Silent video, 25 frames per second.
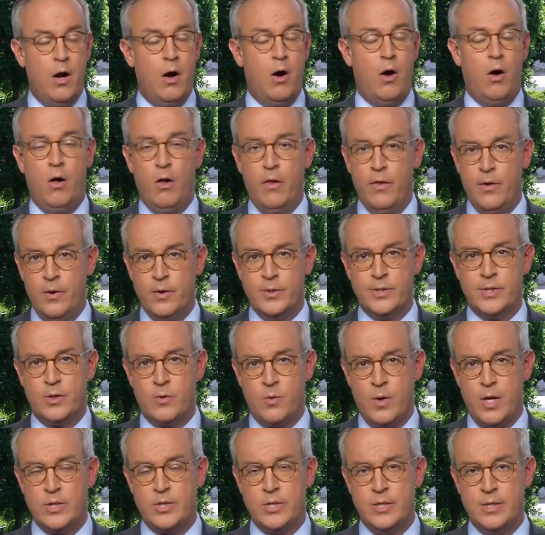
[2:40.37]
All those are
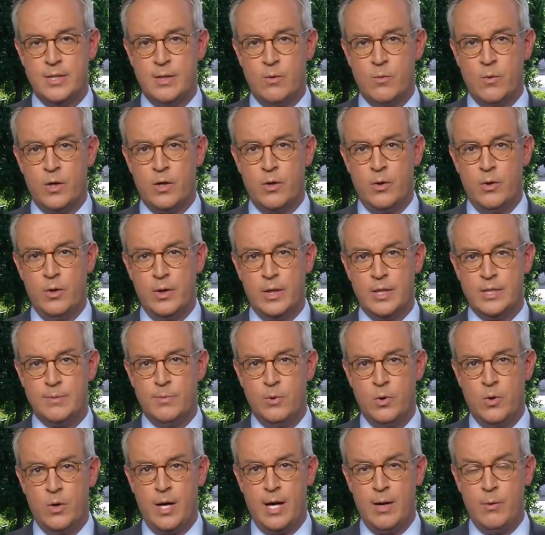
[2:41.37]
questions that we're going to
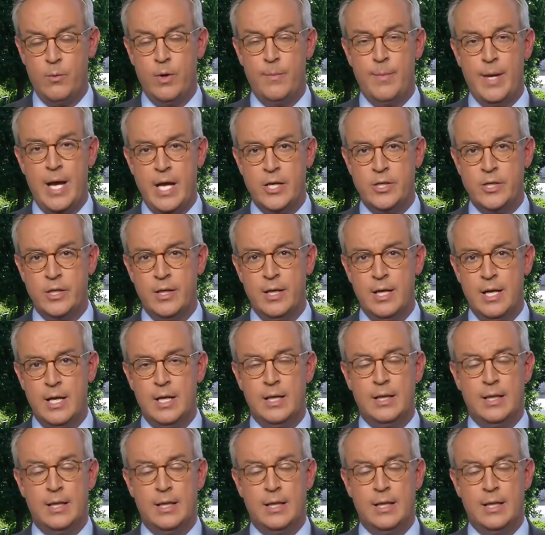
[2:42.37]
explore, I would imagine,